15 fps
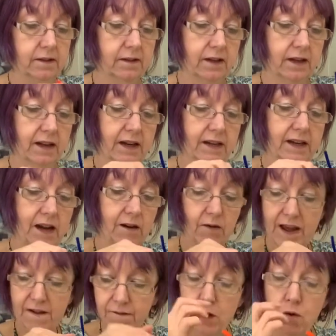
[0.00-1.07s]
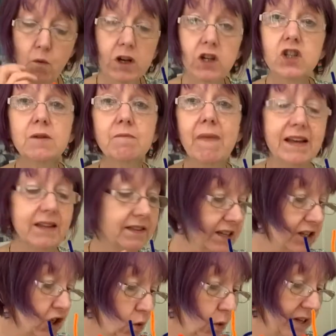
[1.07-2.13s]
There. Now, if you want to make
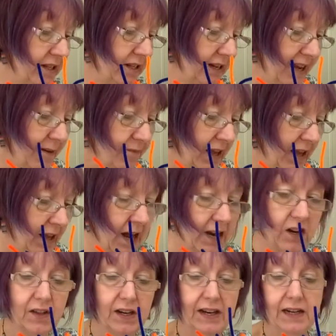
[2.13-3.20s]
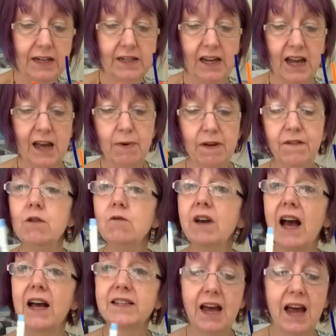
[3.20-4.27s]
these twisty, another little tip, if you
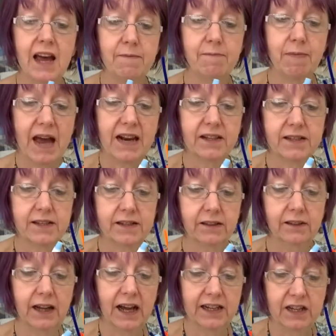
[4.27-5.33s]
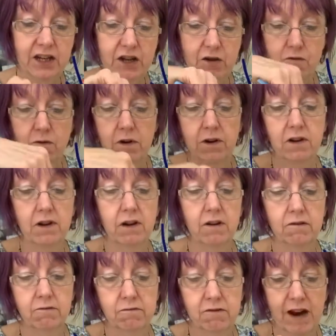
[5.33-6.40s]
get a pencil and you
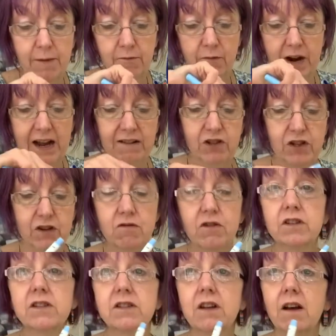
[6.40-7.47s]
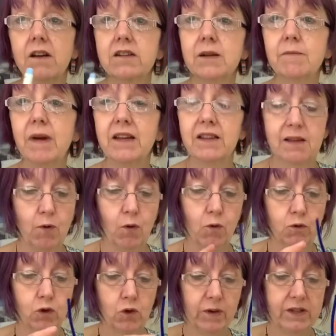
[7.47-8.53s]
wrap round, you can start to make them
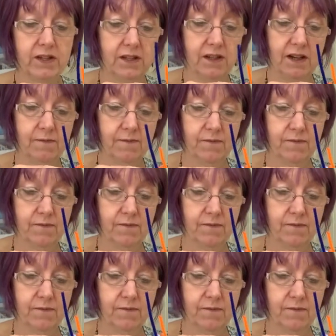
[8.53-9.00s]
all twisty.